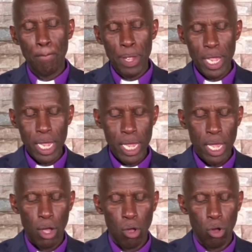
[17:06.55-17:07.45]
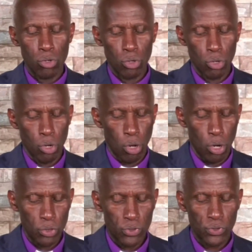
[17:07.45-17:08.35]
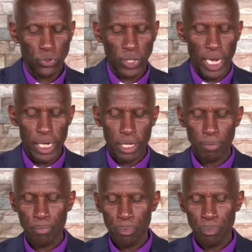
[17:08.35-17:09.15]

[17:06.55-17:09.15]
be on God's side.